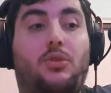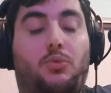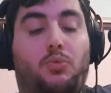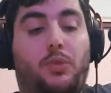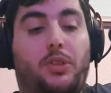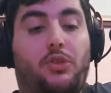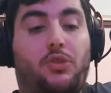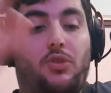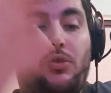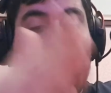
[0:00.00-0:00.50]
We
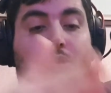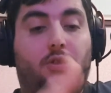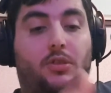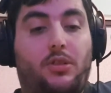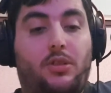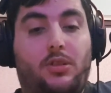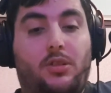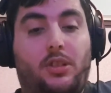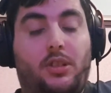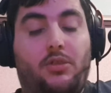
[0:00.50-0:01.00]
saw her
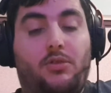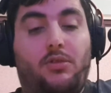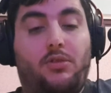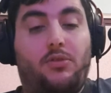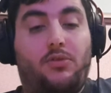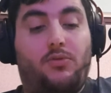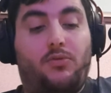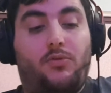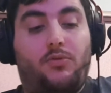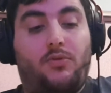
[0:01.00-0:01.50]
early
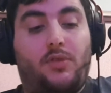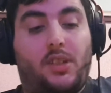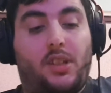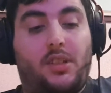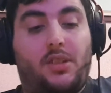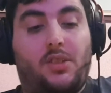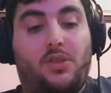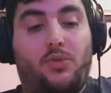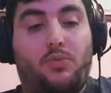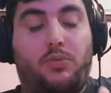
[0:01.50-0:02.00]
on,
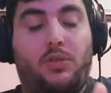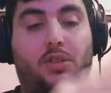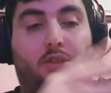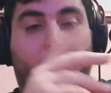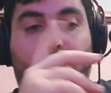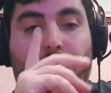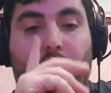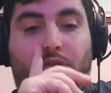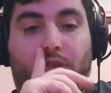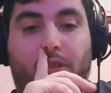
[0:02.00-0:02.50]
seasons 1
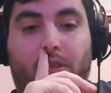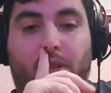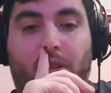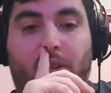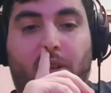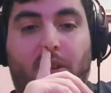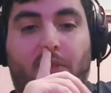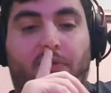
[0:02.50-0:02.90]
to 3.